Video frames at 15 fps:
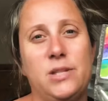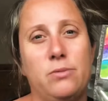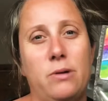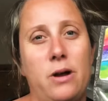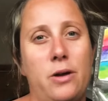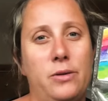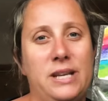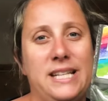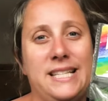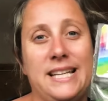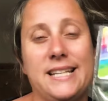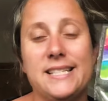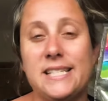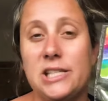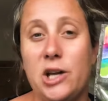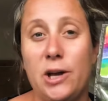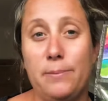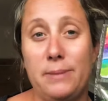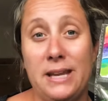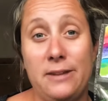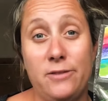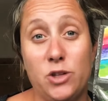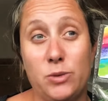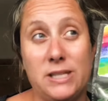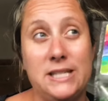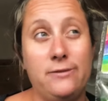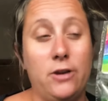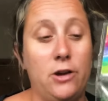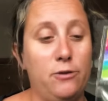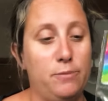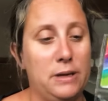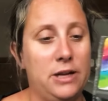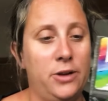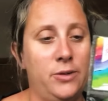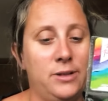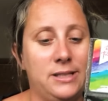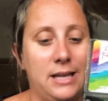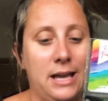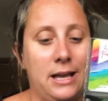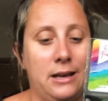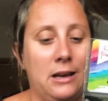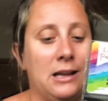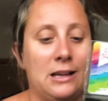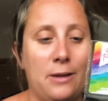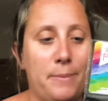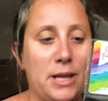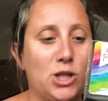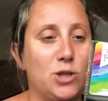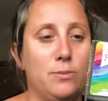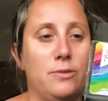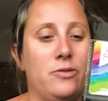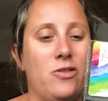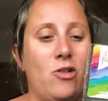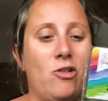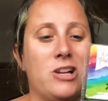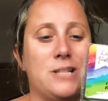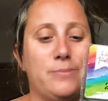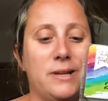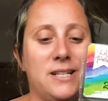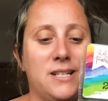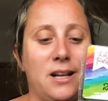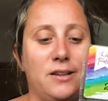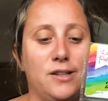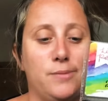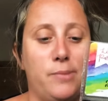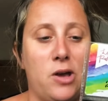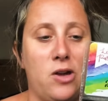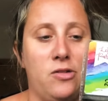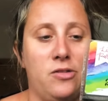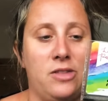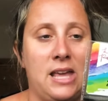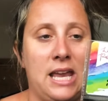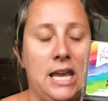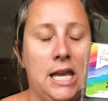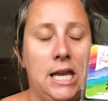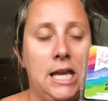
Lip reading: were only 69p for 25 balloons, and like I mentioned before, it's my son's birthday